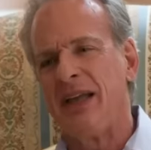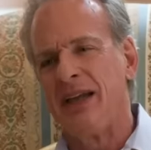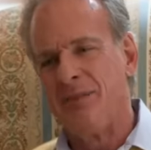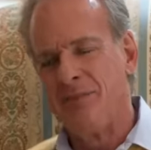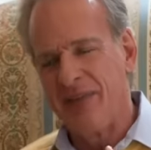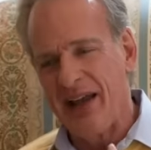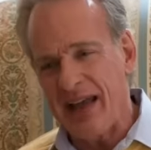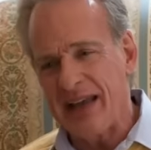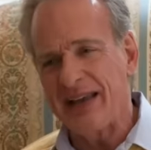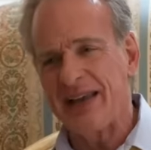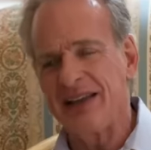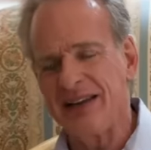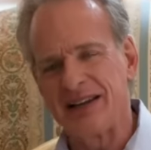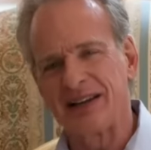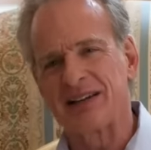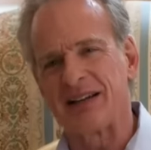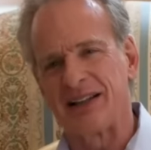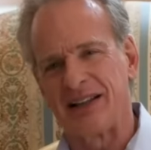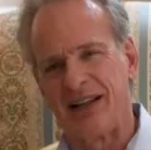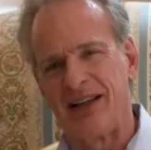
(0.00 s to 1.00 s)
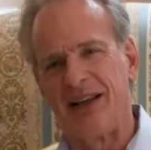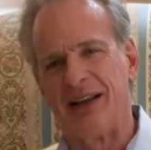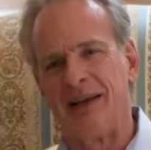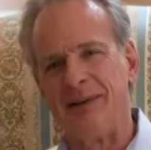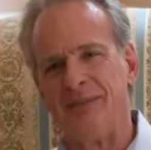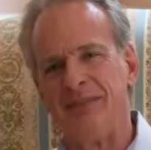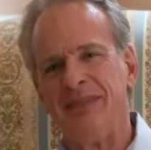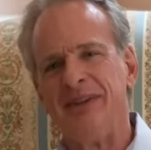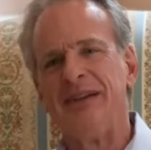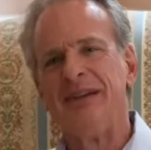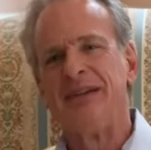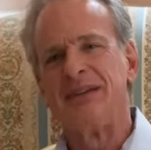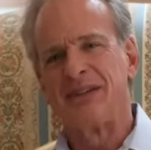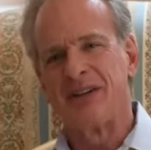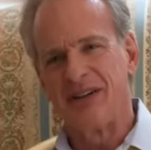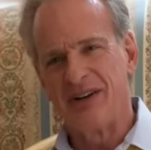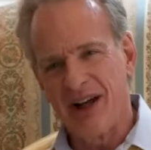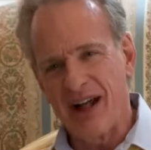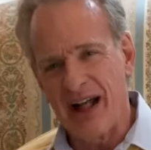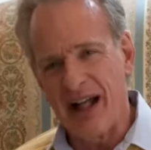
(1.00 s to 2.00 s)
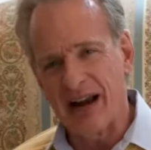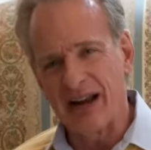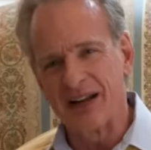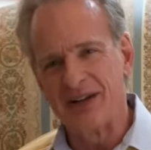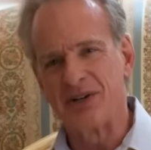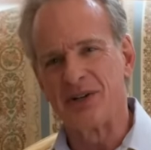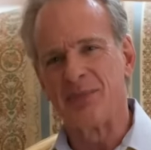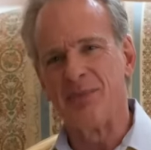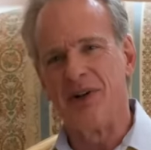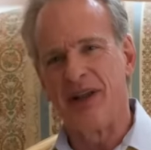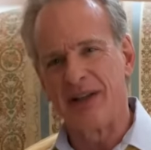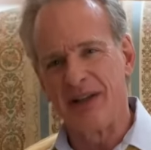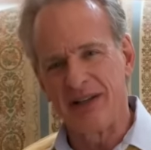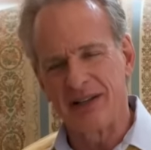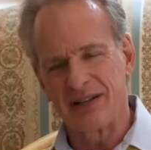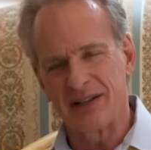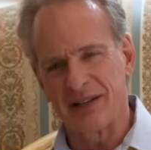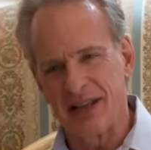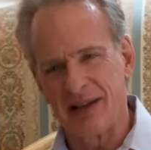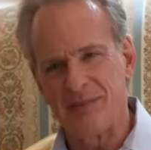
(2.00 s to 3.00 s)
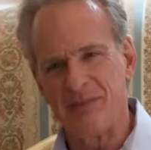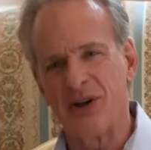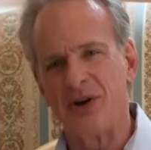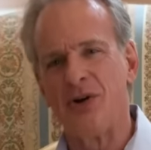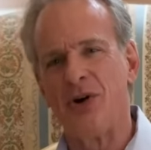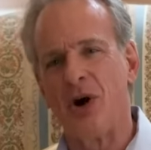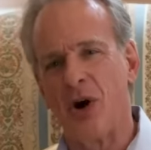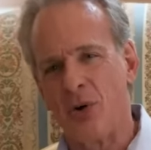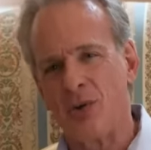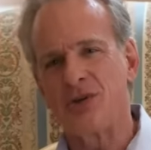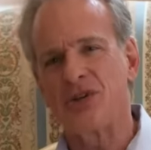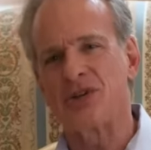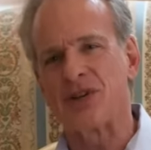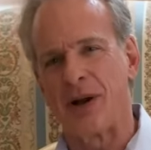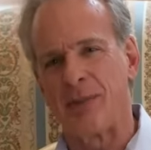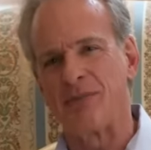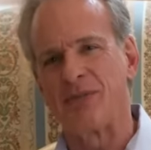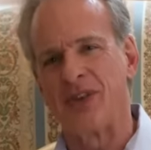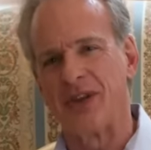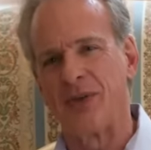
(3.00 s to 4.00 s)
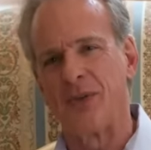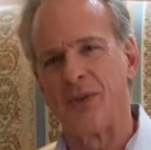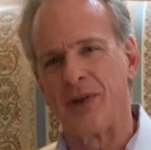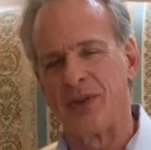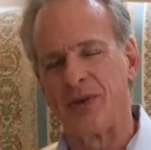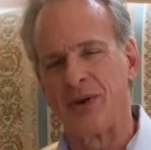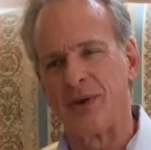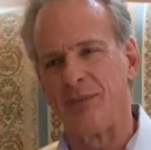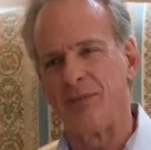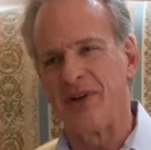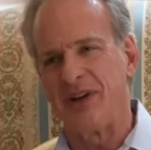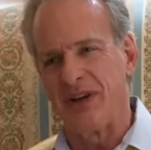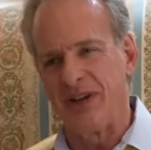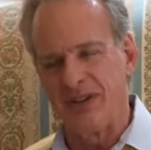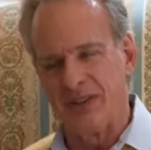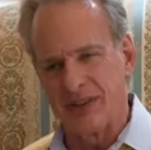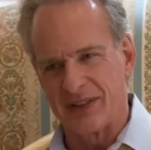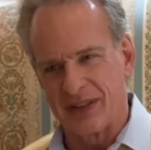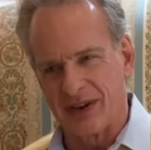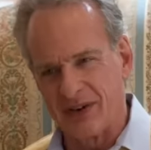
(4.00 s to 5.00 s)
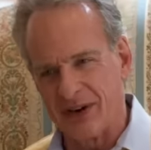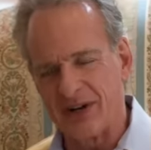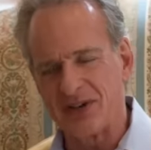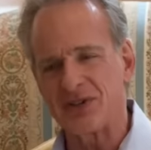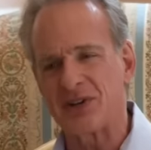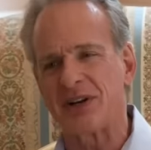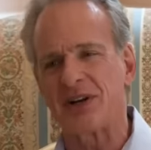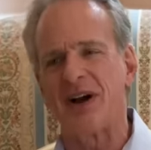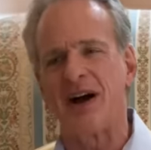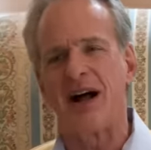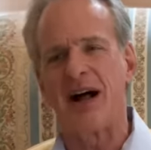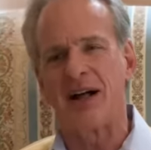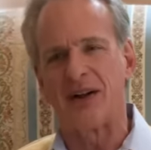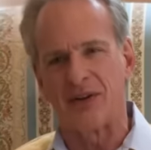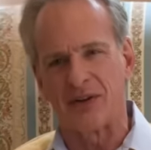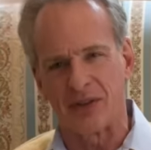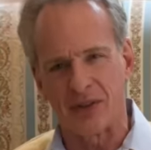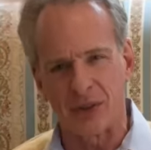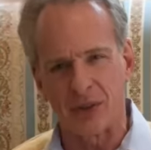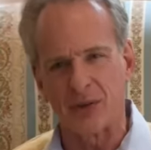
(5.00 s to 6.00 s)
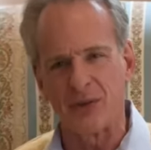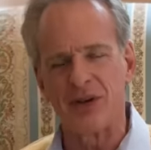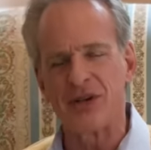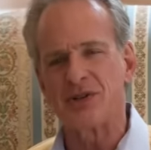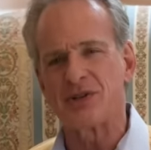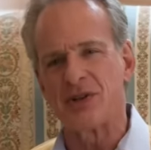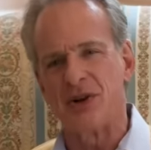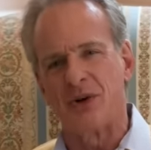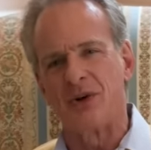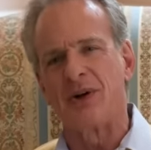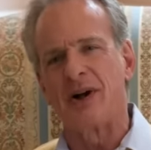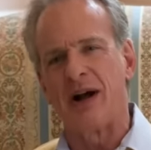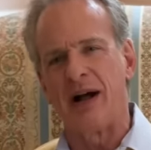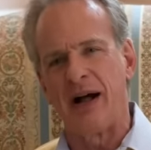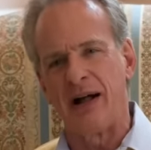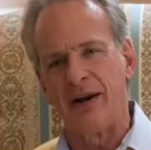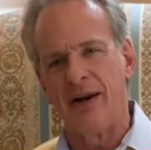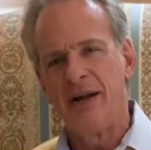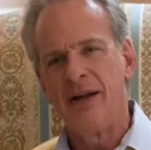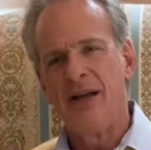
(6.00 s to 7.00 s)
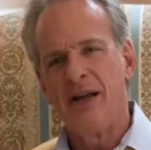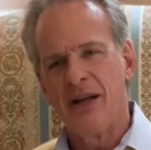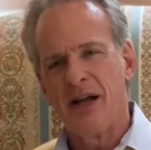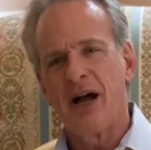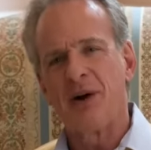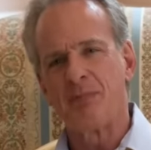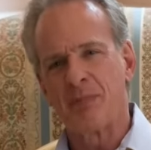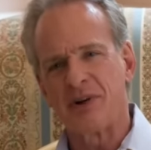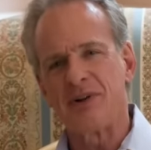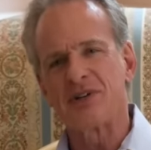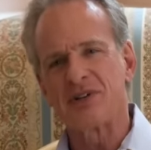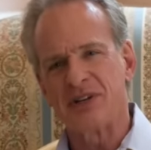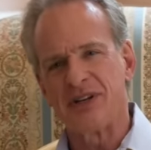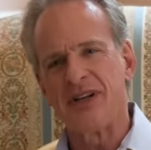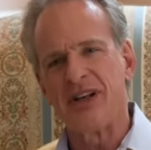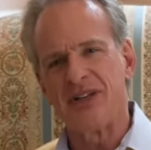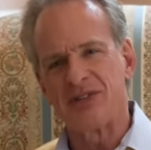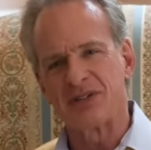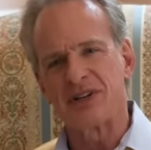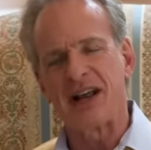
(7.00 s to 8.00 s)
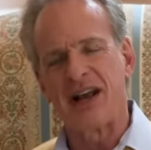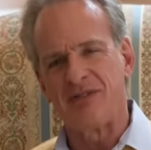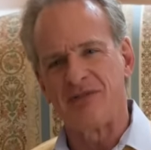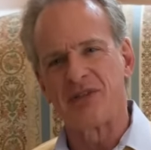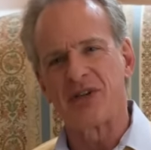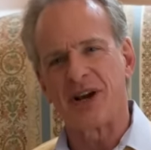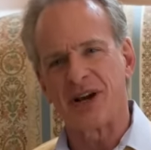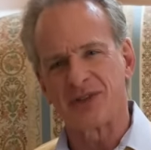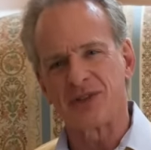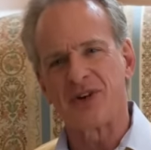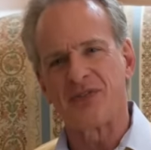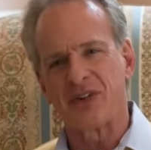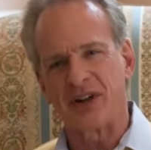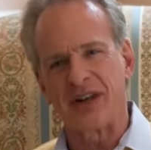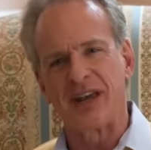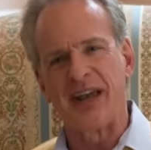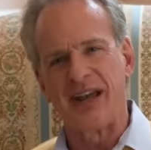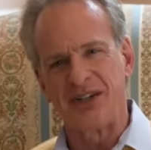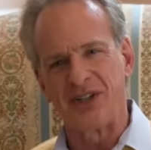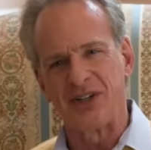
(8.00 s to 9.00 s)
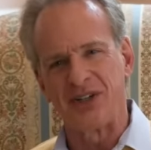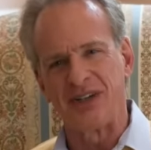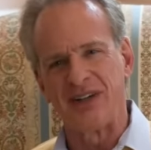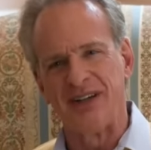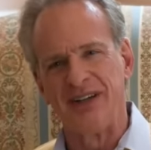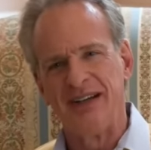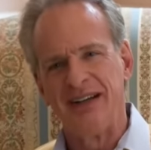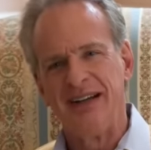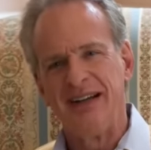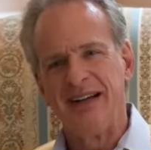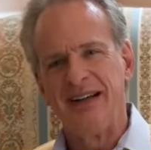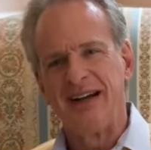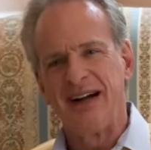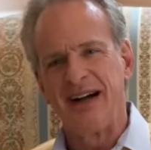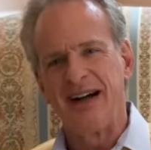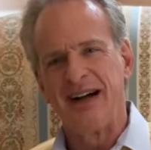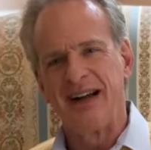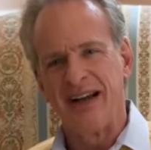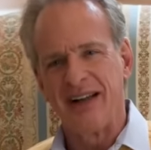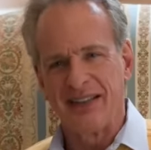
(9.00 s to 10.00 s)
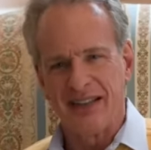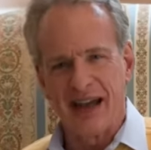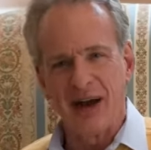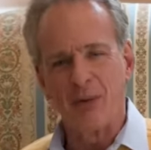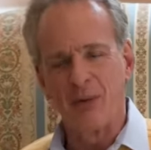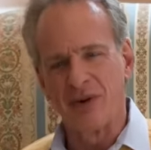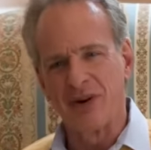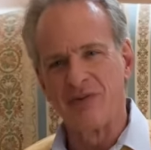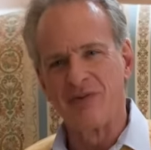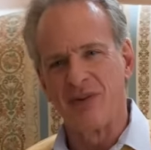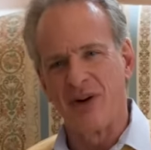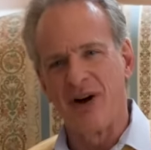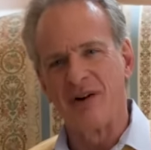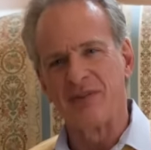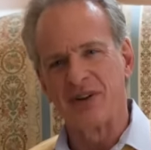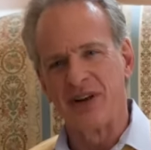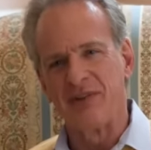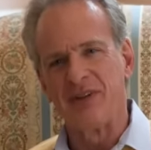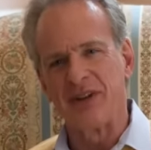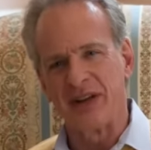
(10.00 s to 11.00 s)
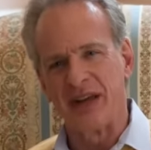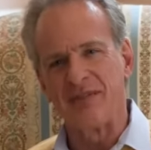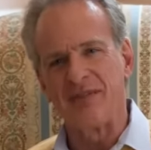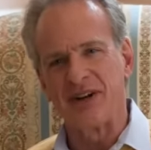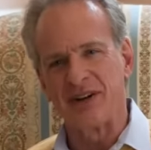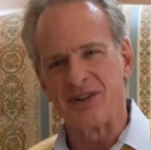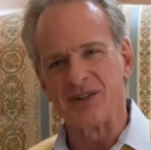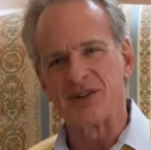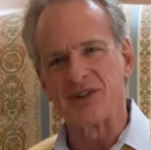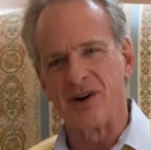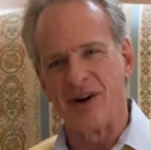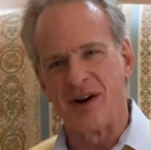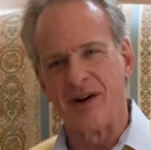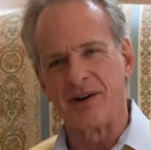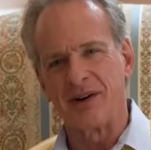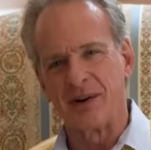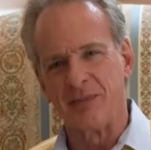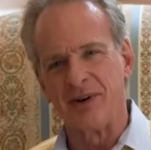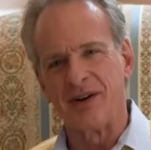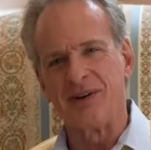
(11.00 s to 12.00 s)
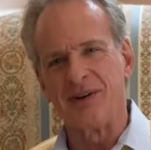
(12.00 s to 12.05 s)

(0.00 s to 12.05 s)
In making a claim to knowledge and making a claim to know something, whether it be that there is a God or there is no God, a person needs to have justification, uh, and that will involve giving evidence and argument.